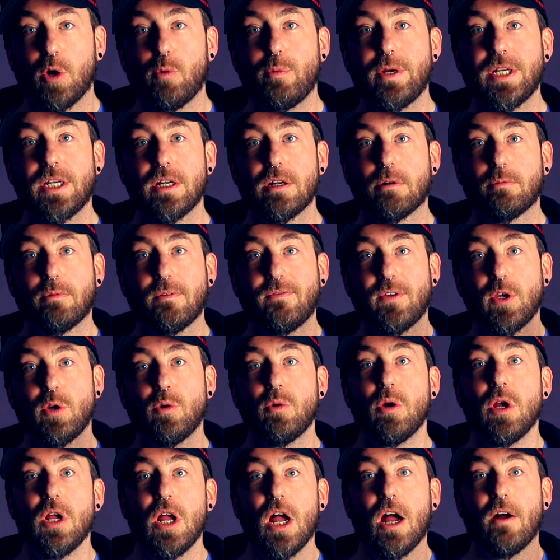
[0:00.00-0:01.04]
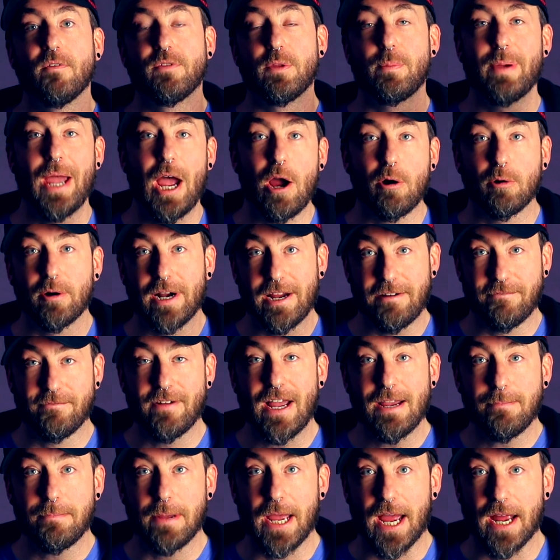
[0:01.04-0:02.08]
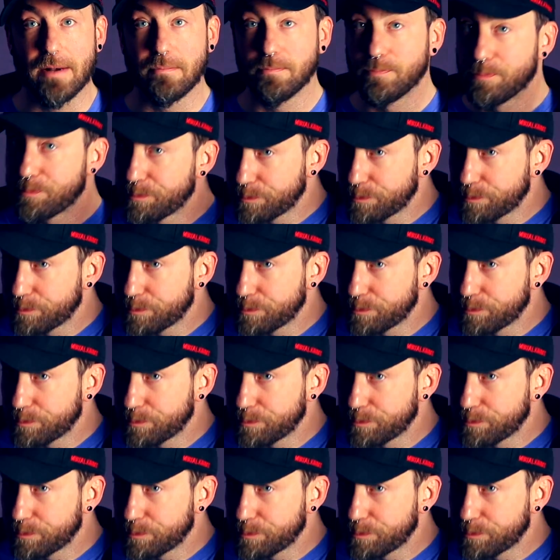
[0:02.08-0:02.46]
we did a review of the PowerA Fight Pad.